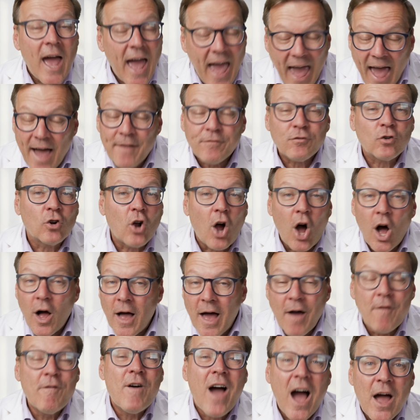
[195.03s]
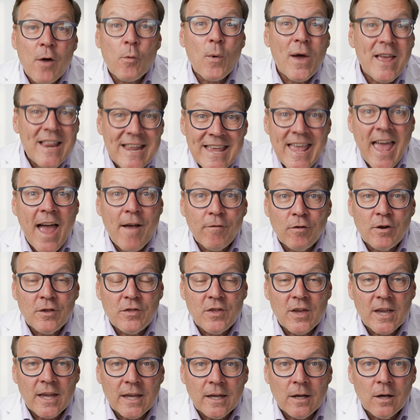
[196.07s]
After evaluating
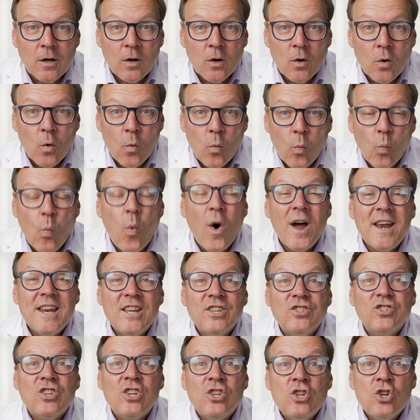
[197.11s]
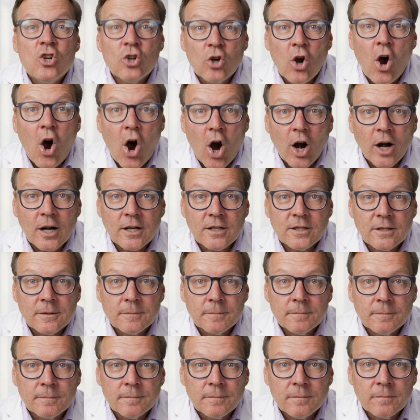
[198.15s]
everything, what is in your heart?
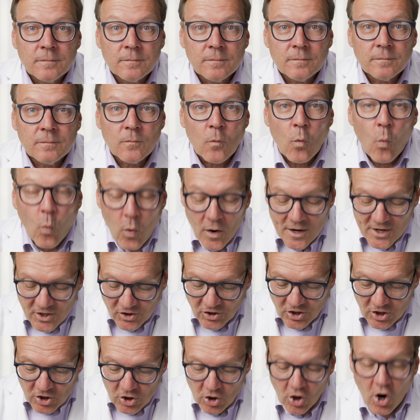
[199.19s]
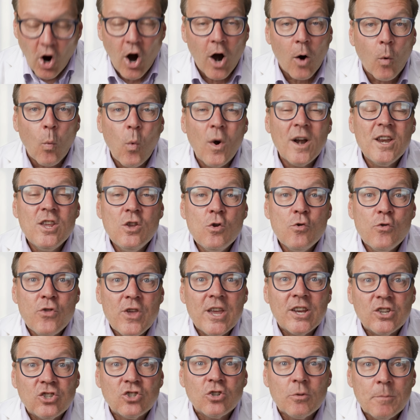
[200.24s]
What is in your heart? What do you
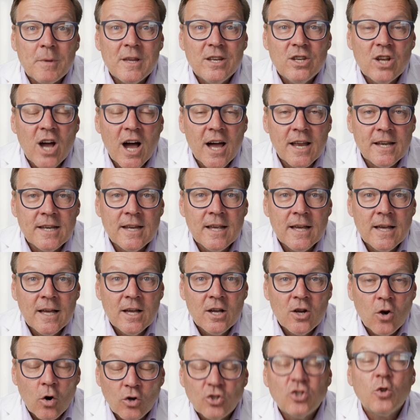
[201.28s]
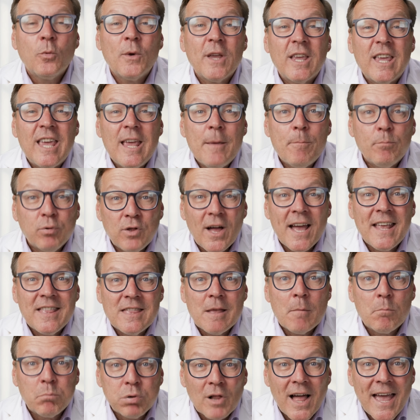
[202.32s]
think should be done? Should we keep playing
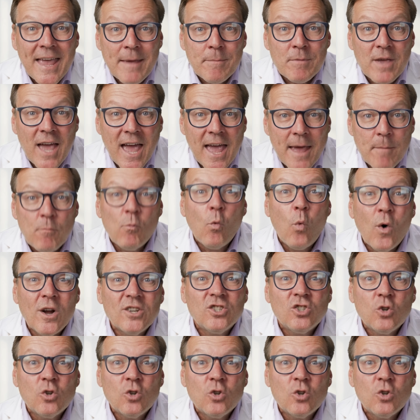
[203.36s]
the blame game? What